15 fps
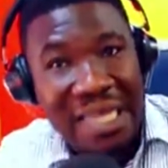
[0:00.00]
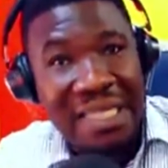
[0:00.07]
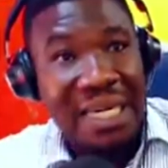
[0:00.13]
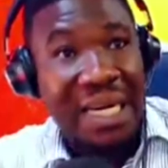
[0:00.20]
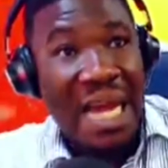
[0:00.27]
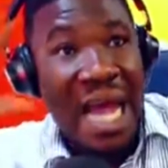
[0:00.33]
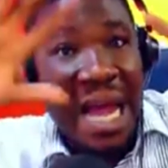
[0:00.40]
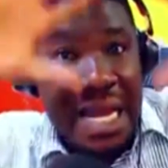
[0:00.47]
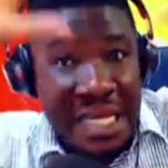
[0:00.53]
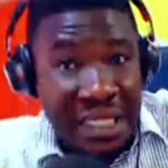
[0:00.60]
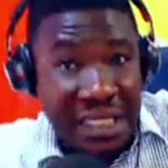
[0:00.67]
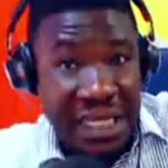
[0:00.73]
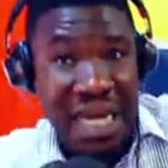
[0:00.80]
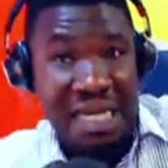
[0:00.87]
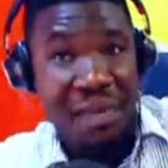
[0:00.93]
clear
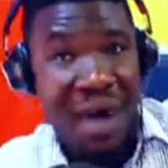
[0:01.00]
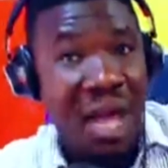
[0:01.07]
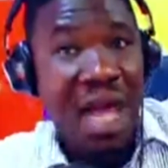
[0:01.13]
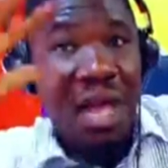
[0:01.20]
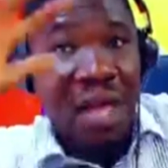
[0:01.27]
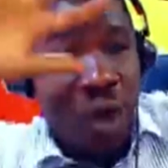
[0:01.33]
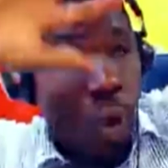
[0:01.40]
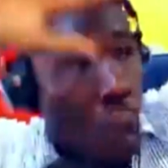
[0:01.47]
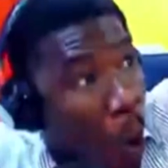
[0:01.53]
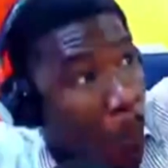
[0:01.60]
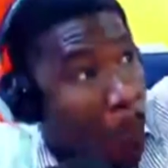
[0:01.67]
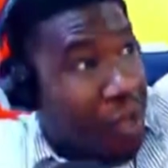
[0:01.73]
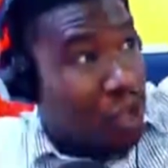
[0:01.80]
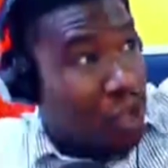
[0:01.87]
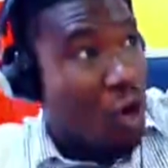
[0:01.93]
insight about the whole
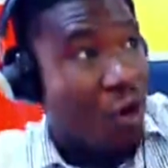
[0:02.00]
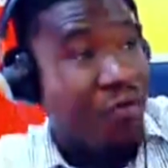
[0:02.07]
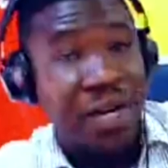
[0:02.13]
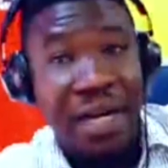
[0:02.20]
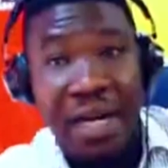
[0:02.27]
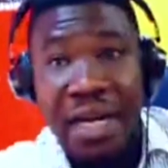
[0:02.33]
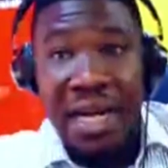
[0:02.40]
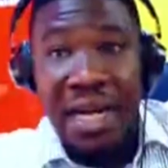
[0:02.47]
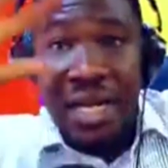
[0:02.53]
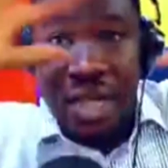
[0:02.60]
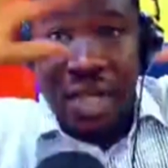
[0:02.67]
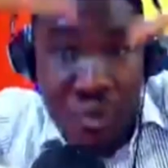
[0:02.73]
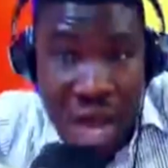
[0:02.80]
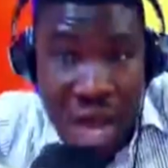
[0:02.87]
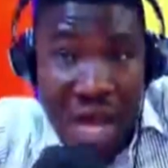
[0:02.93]
picture of the
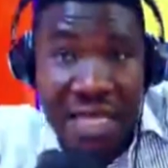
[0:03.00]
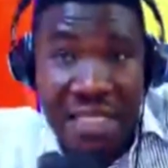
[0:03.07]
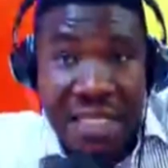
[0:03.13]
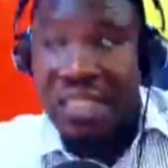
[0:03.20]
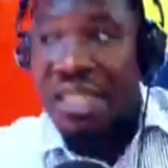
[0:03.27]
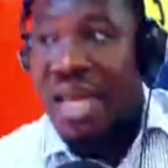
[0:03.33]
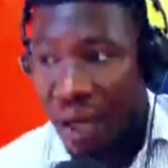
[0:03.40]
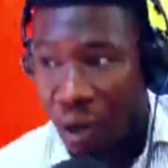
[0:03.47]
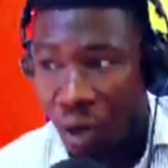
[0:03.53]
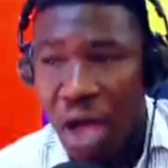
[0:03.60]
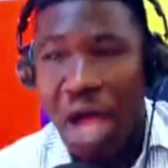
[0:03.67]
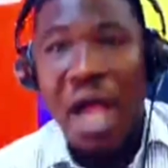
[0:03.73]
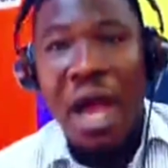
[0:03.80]
we are a city, you know.